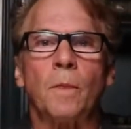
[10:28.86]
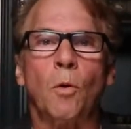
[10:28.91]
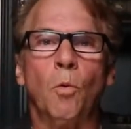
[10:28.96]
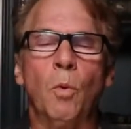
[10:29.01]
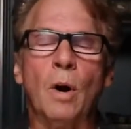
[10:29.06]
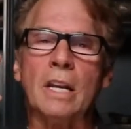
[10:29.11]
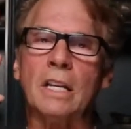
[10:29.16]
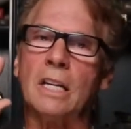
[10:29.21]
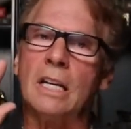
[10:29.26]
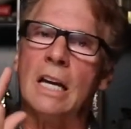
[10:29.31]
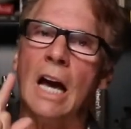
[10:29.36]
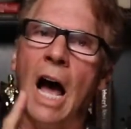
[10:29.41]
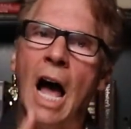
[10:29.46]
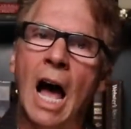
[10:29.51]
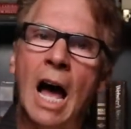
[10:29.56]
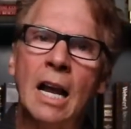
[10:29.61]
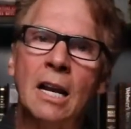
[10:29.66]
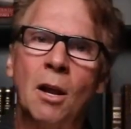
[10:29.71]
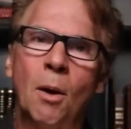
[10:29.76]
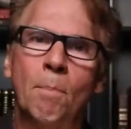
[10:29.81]
When
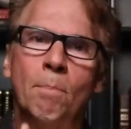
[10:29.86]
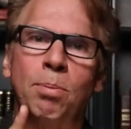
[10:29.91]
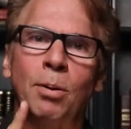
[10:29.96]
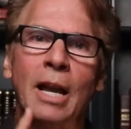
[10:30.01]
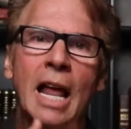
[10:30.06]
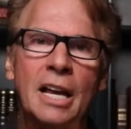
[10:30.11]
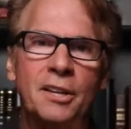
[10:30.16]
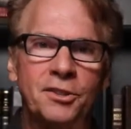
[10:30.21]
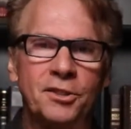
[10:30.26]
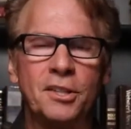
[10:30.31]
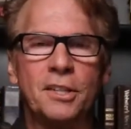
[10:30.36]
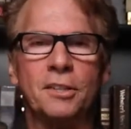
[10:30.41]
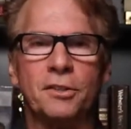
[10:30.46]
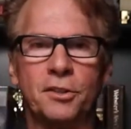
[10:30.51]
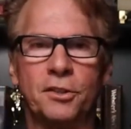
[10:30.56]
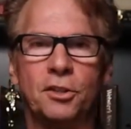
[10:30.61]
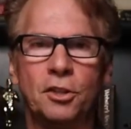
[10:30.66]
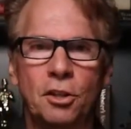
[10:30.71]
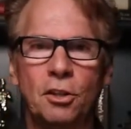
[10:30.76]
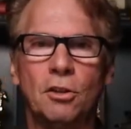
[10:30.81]
God
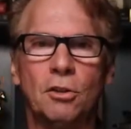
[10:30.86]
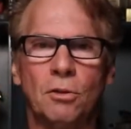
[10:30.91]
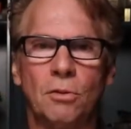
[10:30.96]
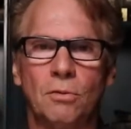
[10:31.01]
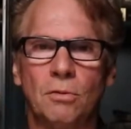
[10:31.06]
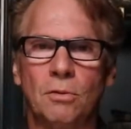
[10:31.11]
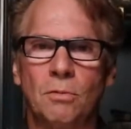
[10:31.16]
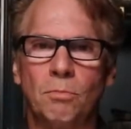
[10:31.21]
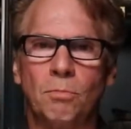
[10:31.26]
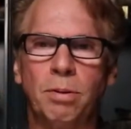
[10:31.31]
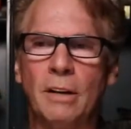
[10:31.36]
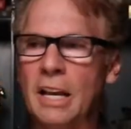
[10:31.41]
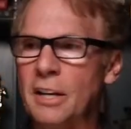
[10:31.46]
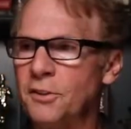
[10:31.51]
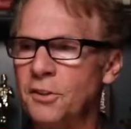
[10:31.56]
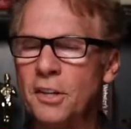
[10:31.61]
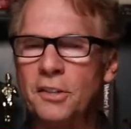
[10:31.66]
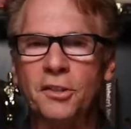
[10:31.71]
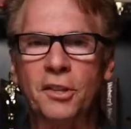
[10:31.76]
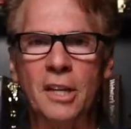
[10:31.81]
blesses you,
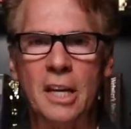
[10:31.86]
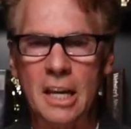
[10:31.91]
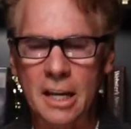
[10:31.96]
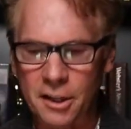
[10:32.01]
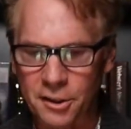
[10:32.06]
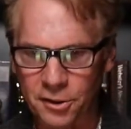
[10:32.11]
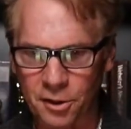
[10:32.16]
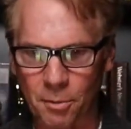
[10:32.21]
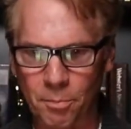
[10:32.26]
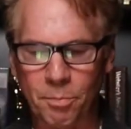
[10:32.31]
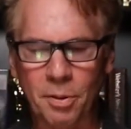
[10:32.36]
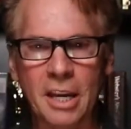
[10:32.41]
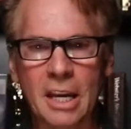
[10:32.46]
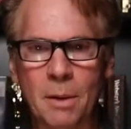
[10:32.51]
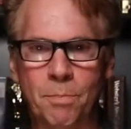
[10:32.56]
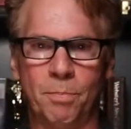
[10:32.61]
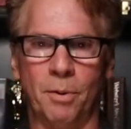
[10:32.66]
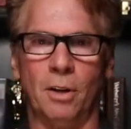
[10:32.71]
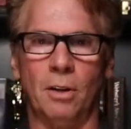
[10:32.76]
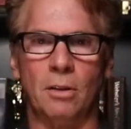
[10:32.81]
blesses his
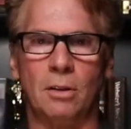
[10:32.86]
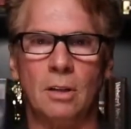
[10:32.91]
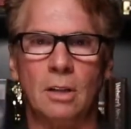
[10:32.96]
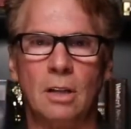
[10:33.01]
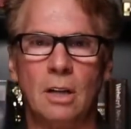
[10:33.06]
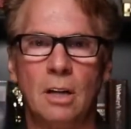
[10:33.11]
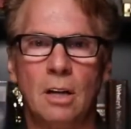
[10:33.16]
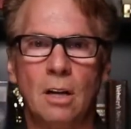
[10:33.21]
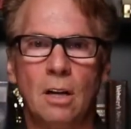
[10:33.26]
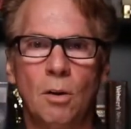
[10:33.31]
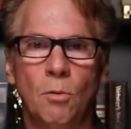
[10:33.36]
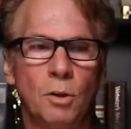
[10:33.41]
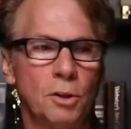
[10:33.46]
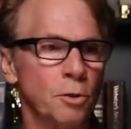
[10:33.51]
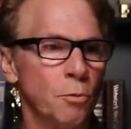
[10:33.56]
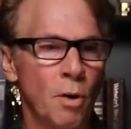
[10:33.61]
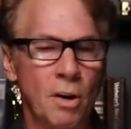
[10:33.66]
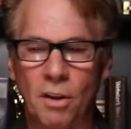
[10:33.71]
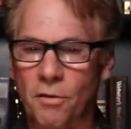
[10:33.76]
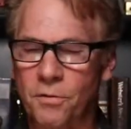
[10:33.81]
people,
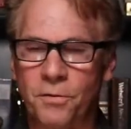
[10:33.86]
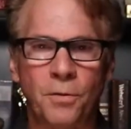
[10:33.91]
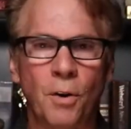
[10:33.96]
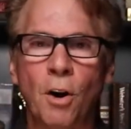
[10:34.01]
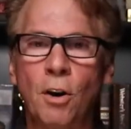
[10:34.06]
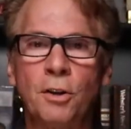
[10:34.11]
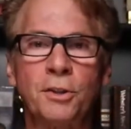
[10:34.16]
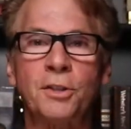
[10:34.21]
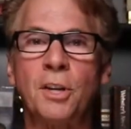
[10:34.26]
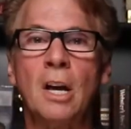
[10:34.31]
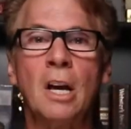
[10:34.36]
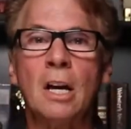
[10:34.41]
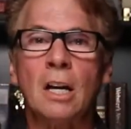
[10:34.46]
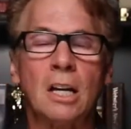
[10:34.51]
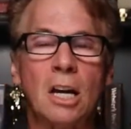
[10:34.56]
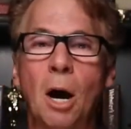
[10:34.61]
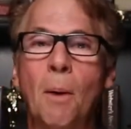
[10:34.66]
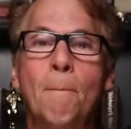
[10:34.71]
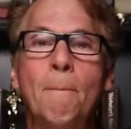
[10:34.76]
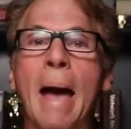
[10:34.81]
which is one of the
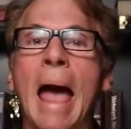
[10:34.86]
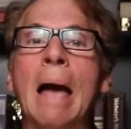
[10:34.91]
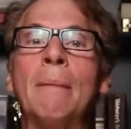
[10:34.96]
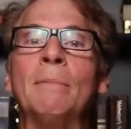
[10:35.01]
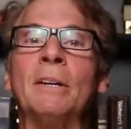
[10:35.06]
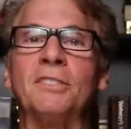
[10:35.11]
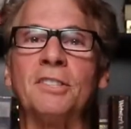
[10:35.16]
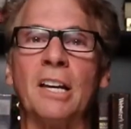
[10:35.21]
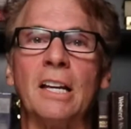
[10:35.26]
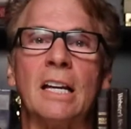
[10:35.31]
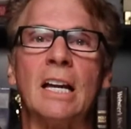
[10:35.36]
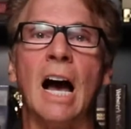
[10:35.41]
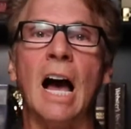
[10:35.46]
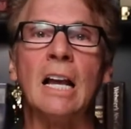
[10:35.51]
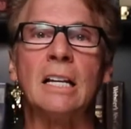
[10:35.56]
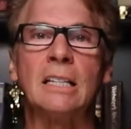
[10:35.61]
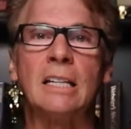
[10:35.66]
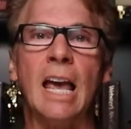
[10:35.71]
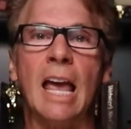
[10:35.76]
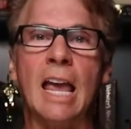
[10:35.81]
first commandments that
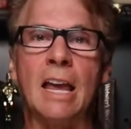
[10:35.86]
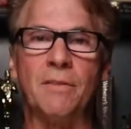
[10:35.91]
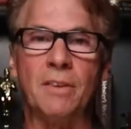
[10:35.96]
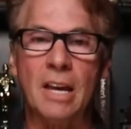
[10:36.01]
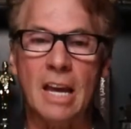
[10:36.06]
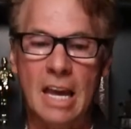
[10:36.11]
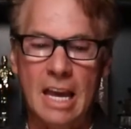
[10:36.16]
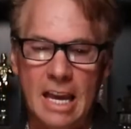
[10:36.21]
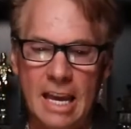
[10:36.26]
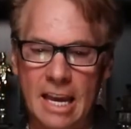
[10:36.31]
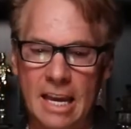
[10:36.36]
God gave.